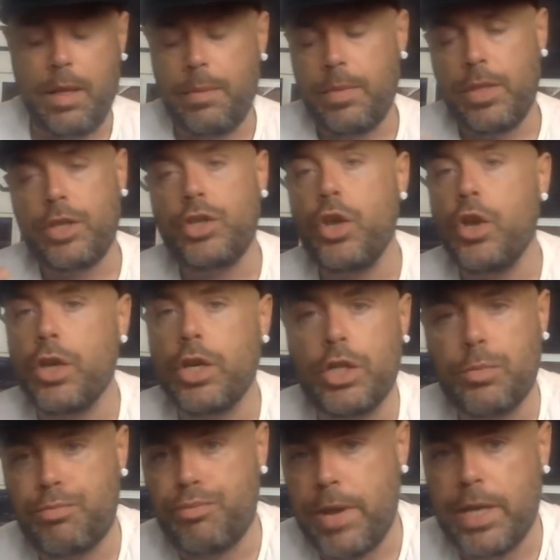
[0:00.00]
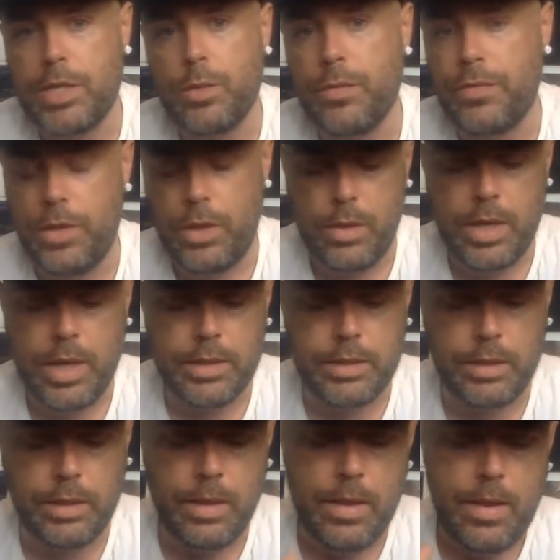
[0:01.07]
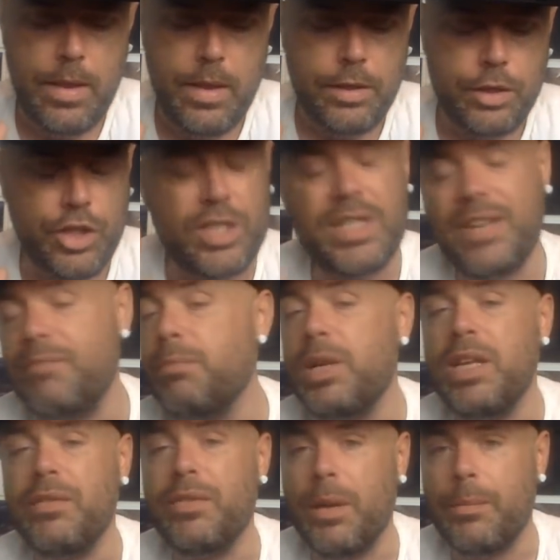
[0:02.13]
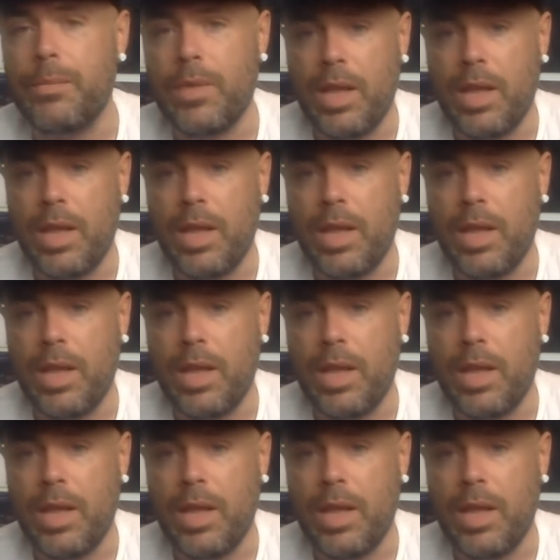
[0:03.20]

The Turkish press with Newcastle, just didn't believe it.